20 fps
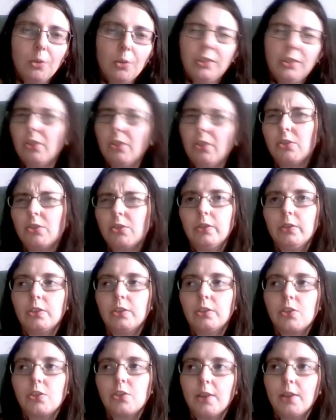I'm not sure it was
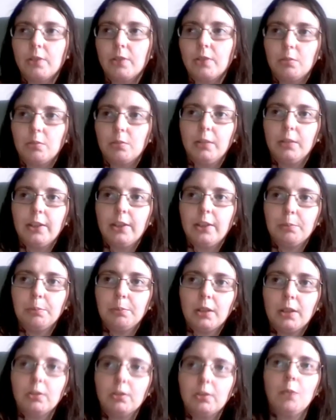Australian Federal Police, but
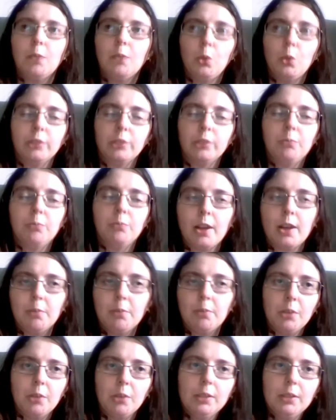it was raided by the
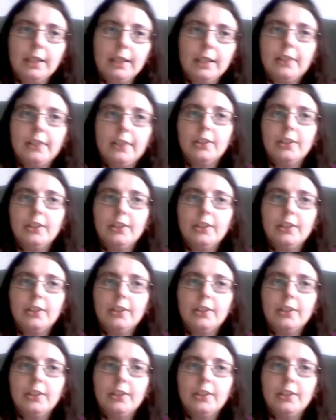police.